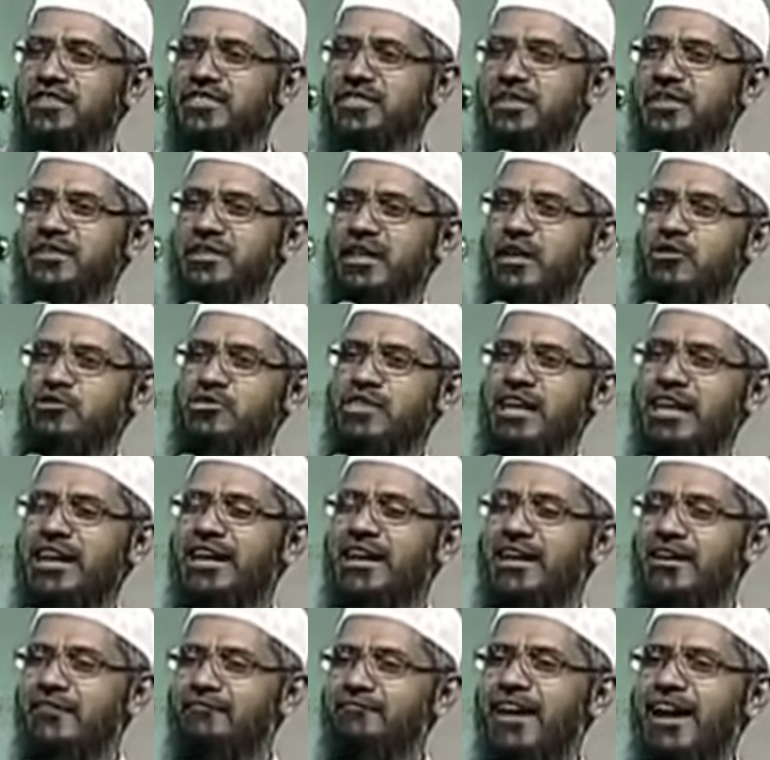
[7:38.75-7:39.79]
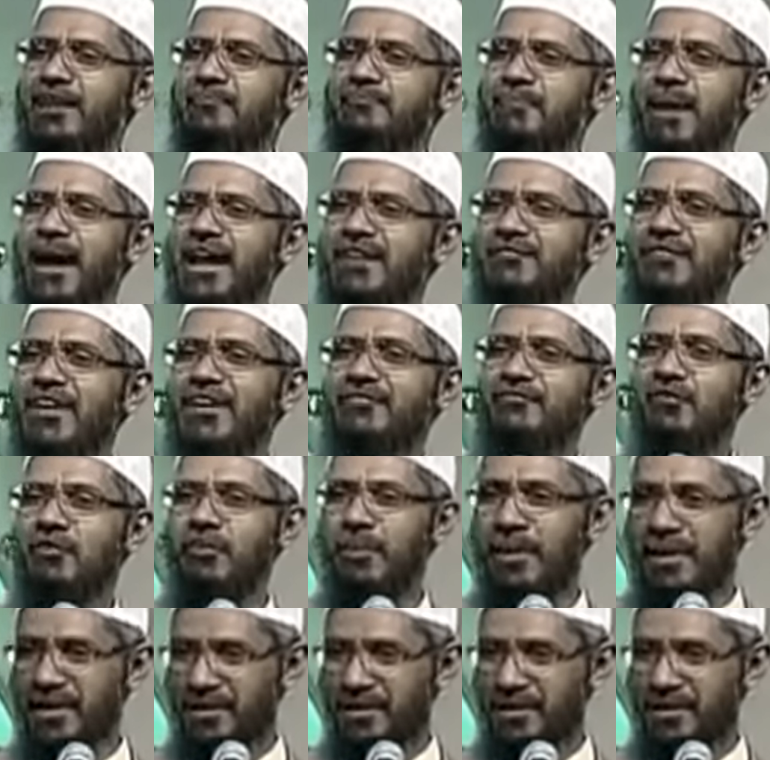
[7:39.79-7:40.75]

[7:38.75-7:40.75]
sister, you said, one man, one woman.